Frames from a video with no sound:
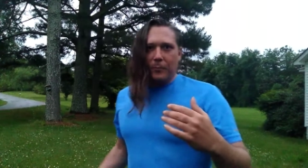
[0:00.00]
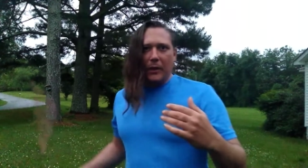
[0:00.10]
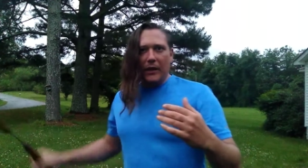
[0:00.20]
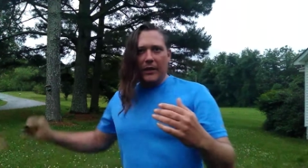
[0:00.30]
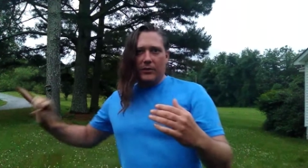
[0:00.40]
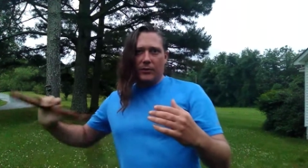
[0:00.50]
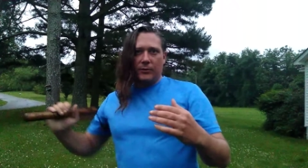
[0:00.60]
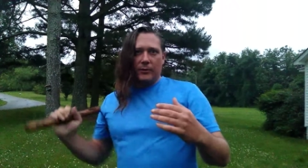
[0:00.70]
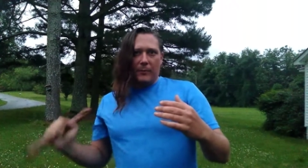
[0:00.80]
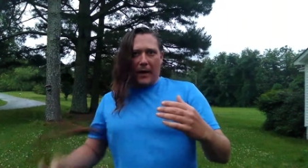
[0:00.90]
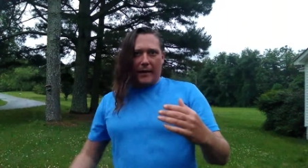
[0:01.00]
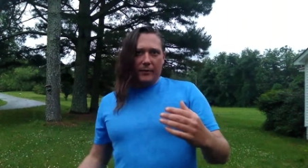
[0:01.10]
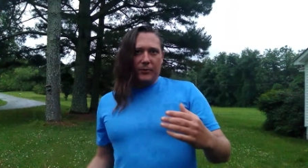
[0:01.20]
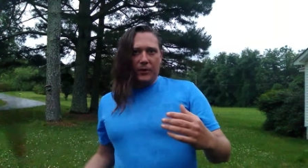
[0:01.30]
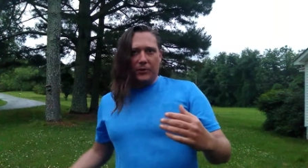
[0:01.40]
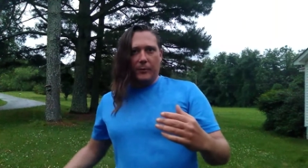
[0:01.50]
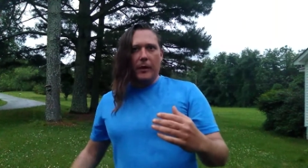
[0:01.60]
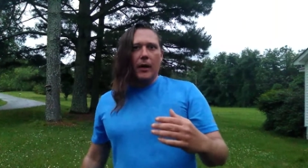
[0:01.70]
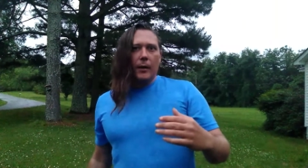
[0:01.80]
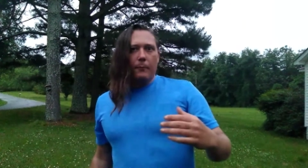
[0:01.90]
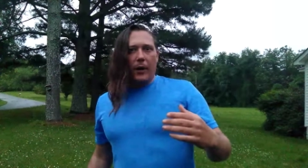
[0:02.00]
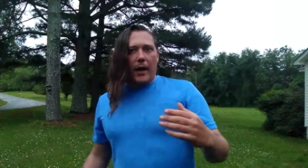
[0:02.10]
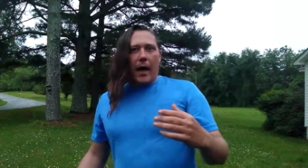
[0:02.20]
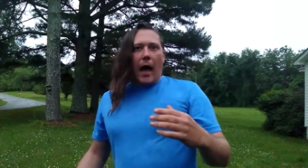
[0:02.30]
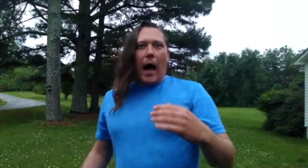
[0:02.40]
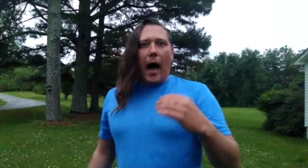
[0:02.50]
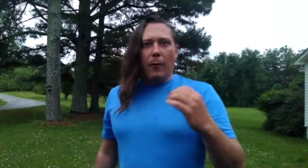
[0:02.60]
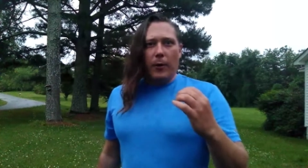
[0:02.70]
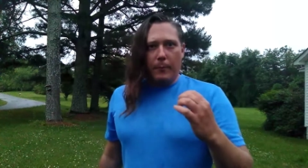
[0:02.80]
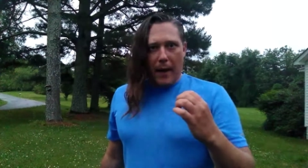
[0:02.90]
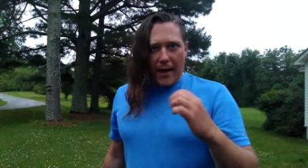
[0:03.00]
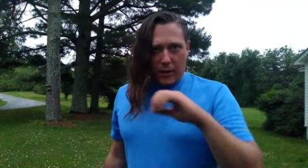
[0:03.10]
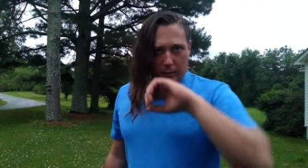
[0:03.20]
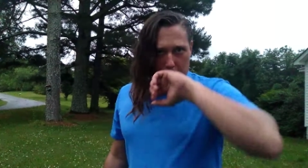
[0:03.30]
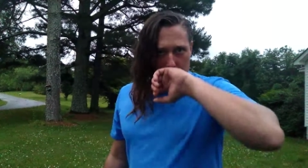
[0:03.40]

police combative system, but I would imagine